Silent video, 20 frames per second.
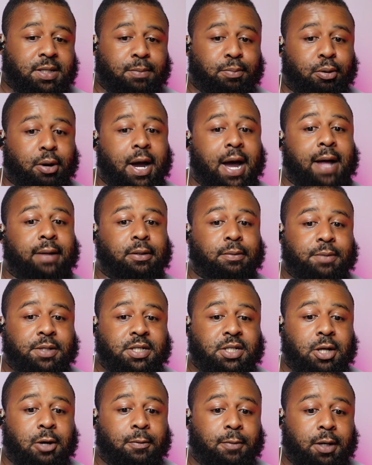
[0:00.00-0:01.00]
That's the problem
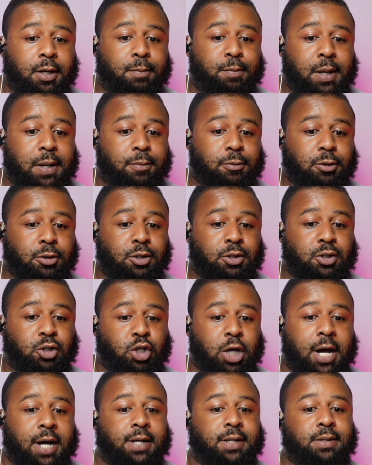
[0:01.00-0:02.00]
is so many people
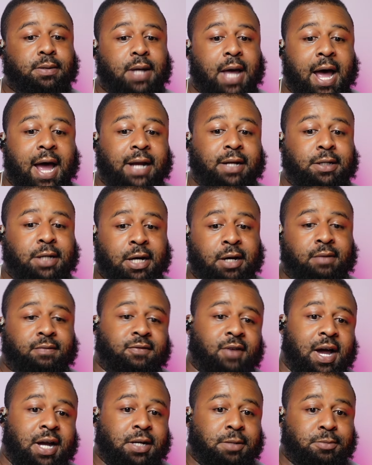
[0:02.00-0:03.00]
just trying to
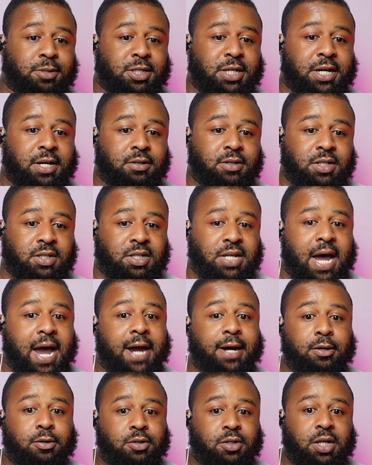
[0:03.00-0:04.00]
identify themselves as
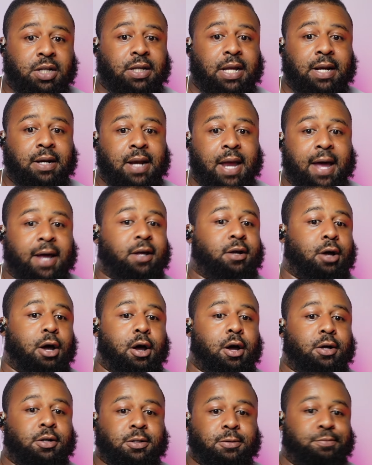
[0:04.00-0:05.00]
titles that they not
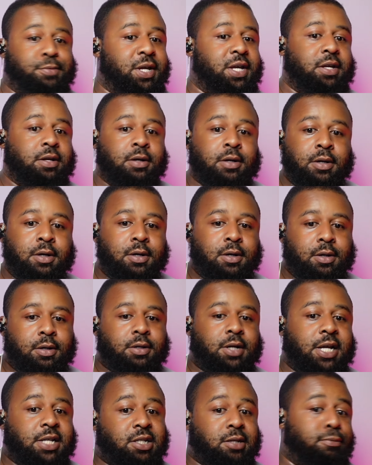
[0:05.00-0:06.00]
called to be.
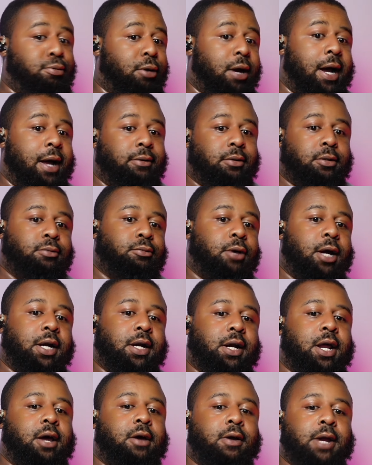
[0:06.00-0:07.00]
That's the problem
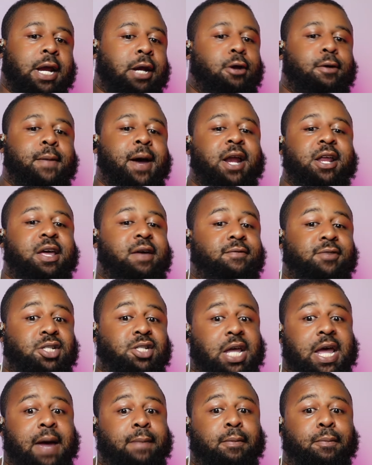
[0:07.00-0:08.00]
right now. What are we?
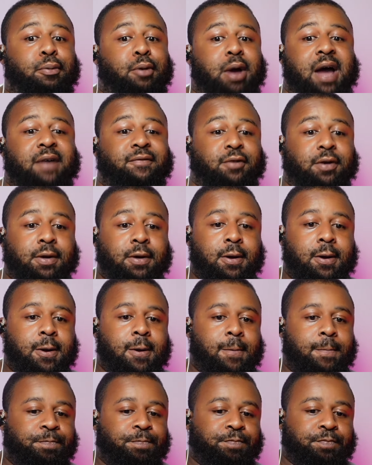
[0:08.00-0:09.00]
What are we
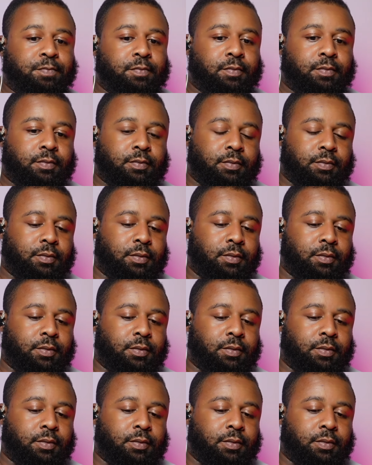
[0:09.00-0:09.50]
identifying yourself?